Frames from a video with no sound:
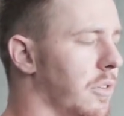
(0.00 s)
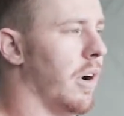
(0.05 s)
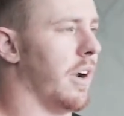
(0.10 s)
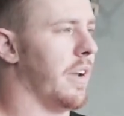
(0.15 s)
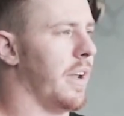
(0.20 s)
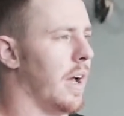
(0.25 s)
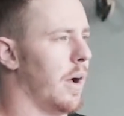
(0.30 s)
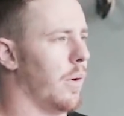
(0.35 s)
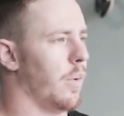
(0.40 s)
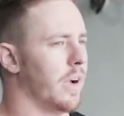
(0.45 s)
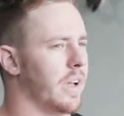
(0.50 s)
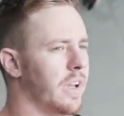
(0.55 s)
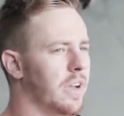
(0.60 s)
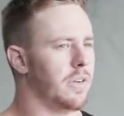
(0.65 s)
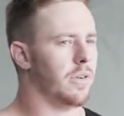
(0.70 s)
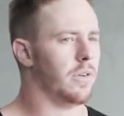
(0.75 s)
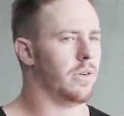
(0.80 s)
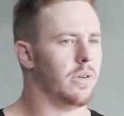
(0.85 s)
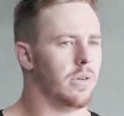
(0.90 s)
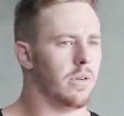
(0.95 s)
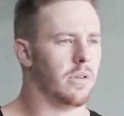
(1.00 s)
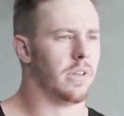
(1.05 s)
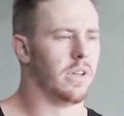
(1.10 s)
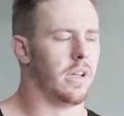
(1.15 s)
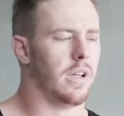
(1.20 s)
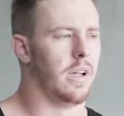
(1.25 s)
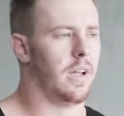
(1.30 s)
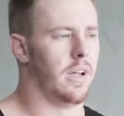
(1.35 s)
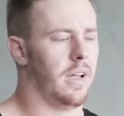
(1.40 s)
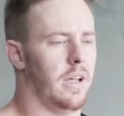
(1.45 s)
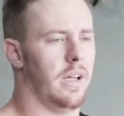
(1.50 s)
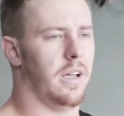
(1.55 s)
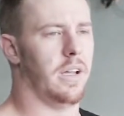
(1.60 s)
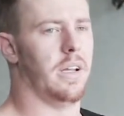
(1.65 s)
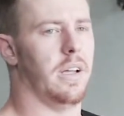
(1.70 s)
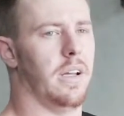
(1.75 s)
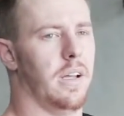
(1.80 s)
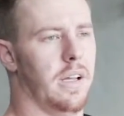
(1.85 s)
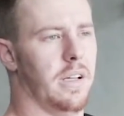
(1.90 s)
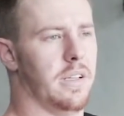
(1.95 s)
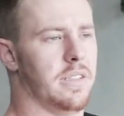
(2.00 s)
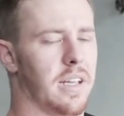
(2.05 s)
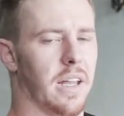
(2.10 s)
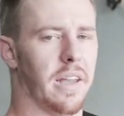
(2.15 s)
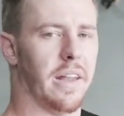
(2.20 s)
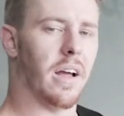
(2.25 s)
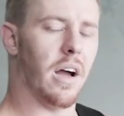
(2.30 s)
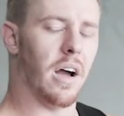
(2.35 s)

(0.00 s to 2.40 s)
right now we're going to do a standing